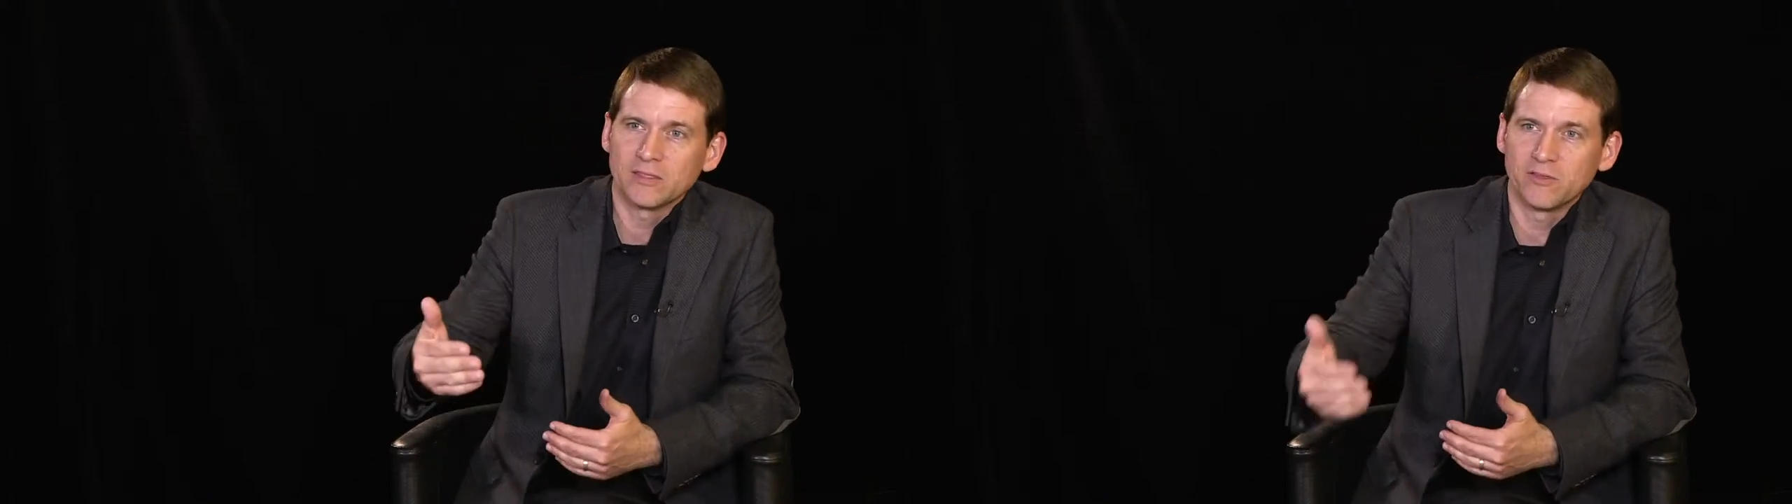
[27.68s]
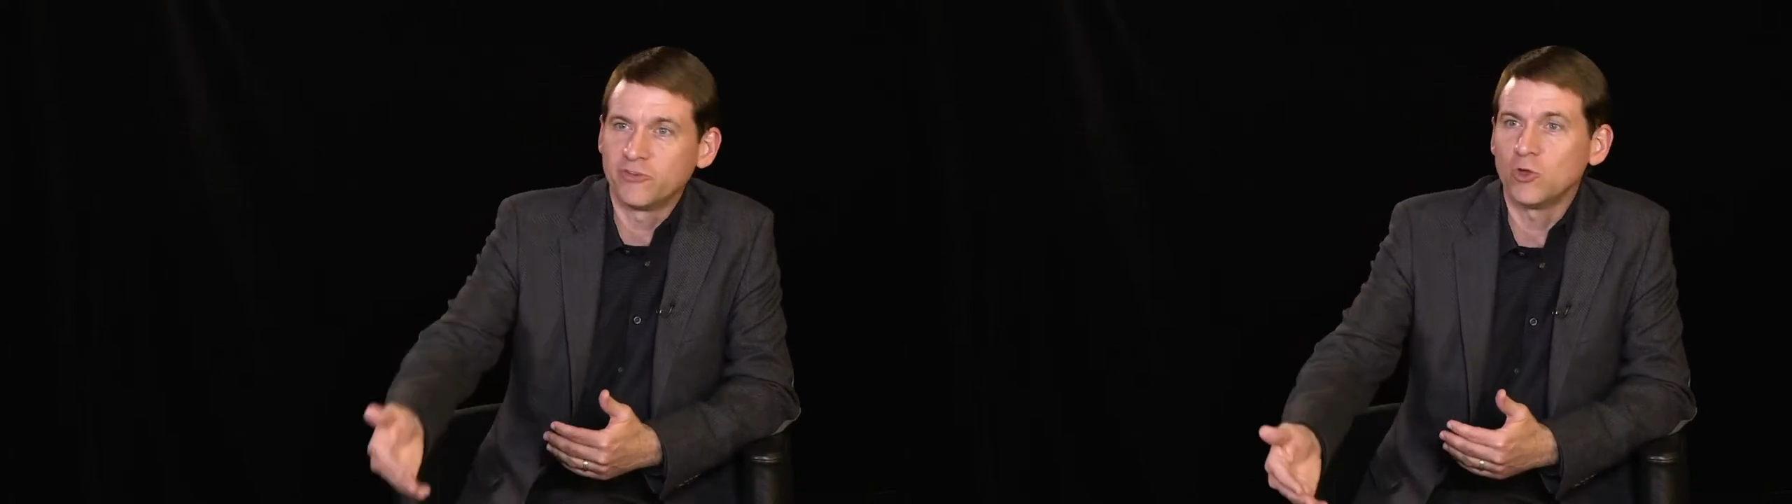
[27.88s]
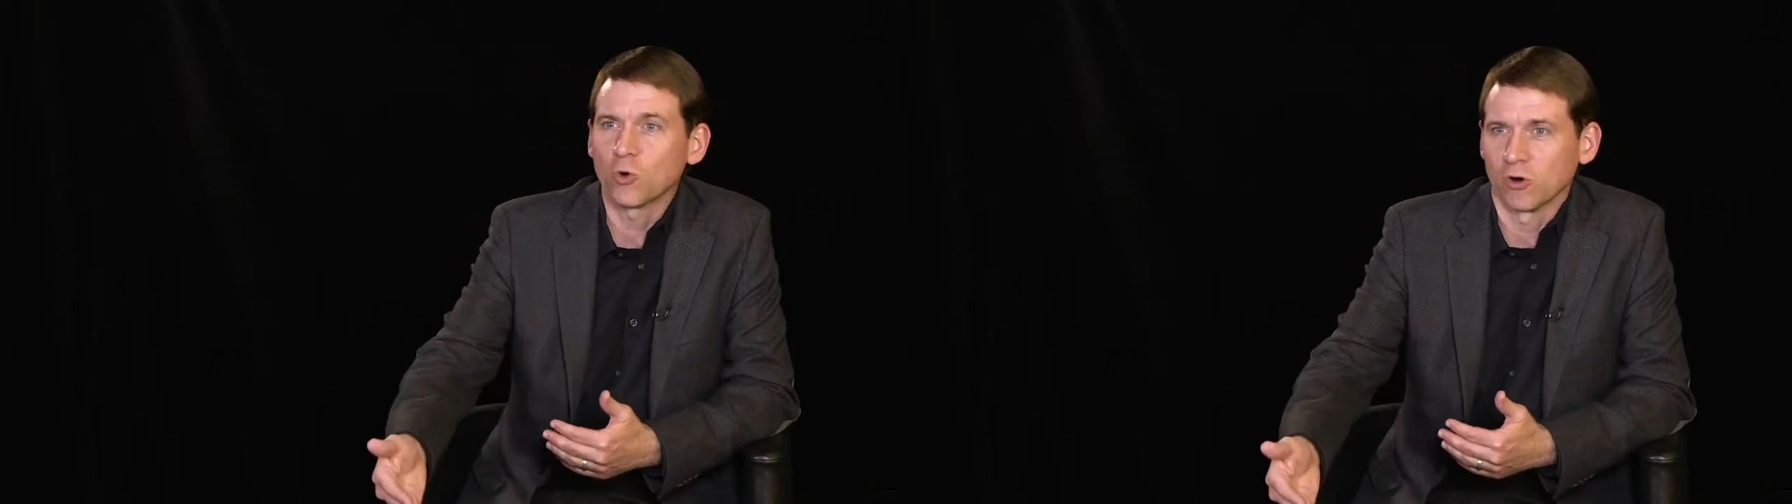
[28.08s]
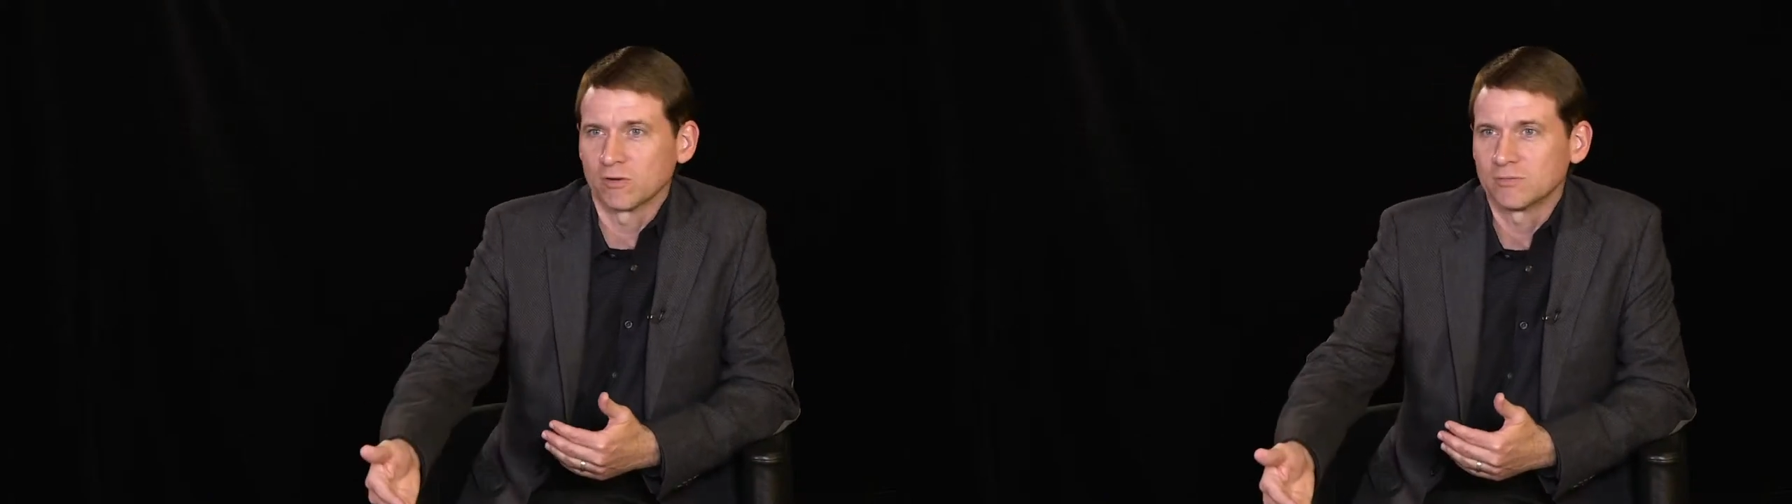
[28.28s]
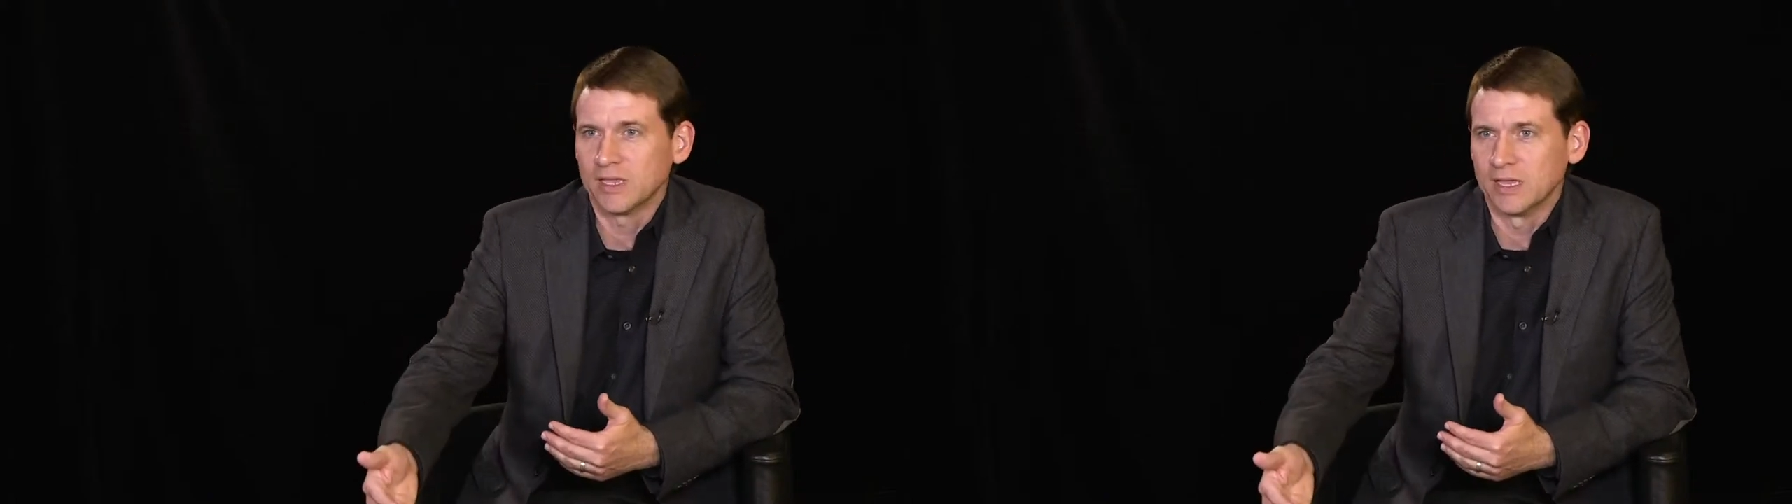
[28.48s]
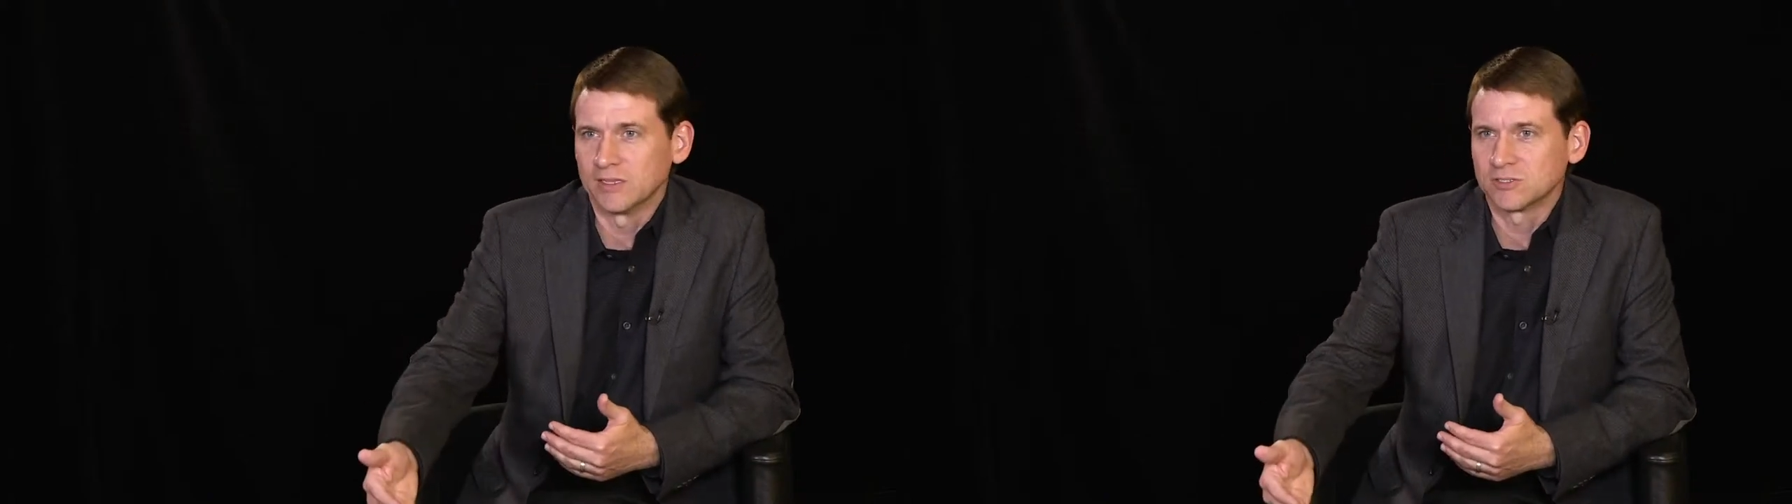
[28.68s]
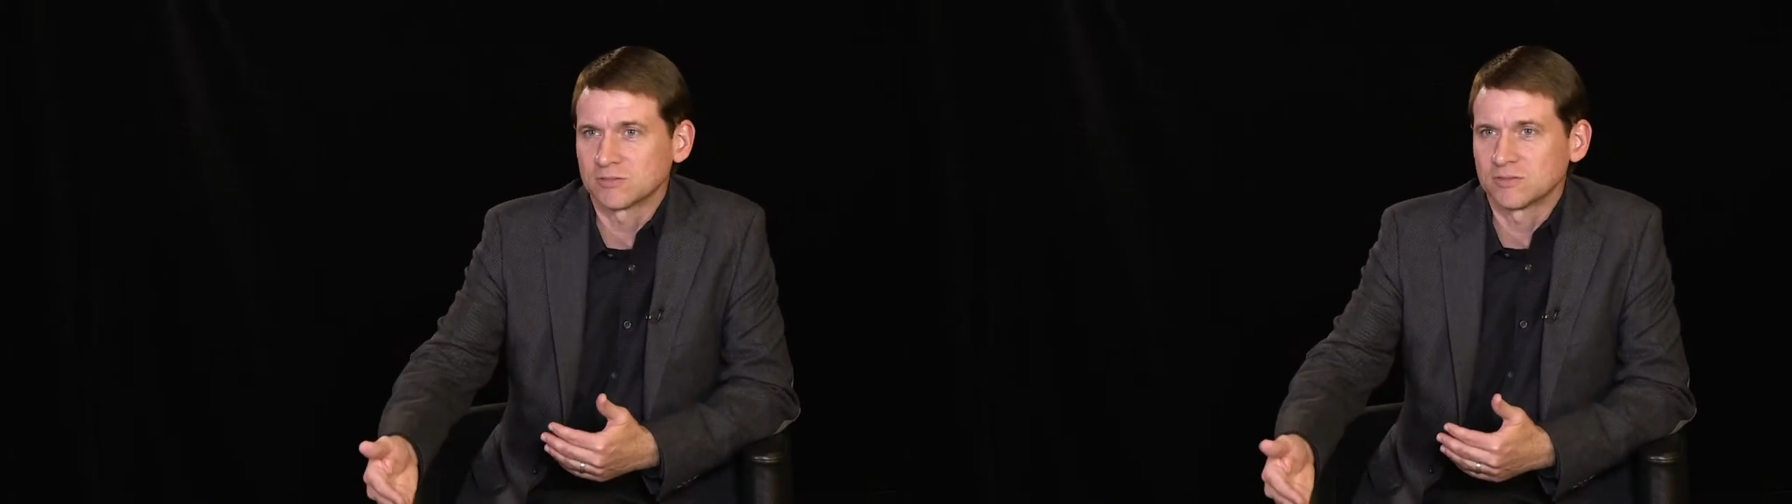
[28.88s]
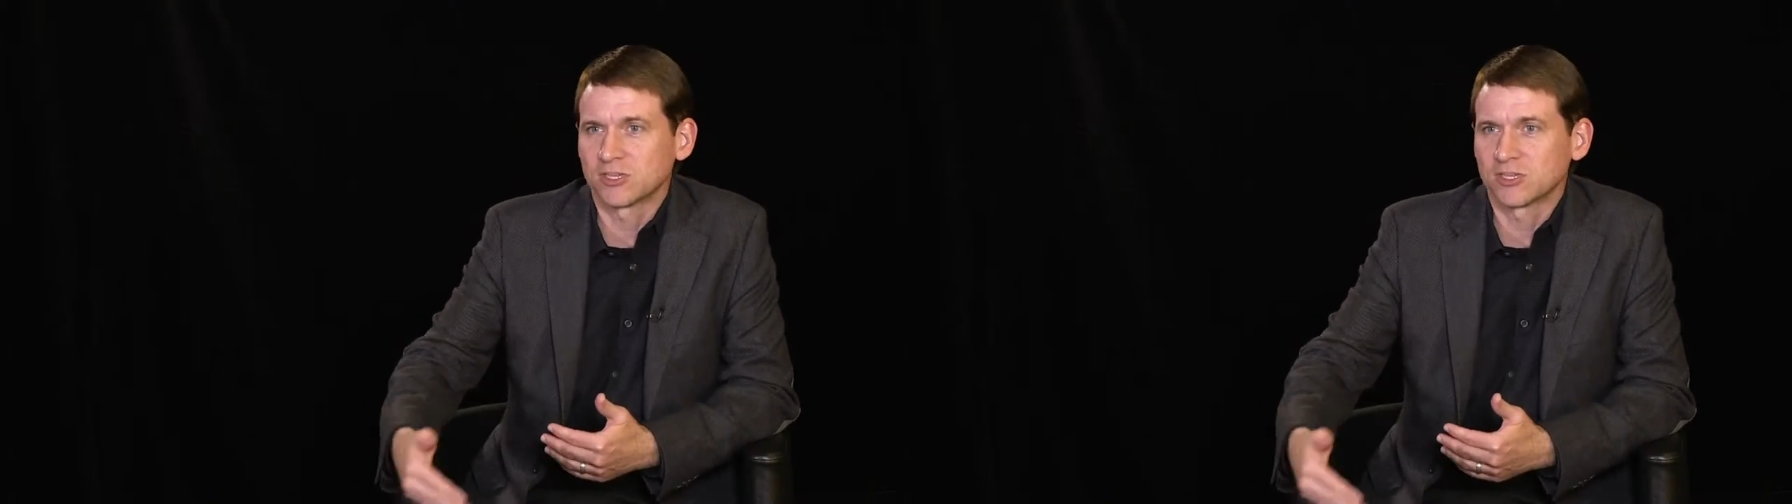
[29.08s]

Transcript: The viewer is,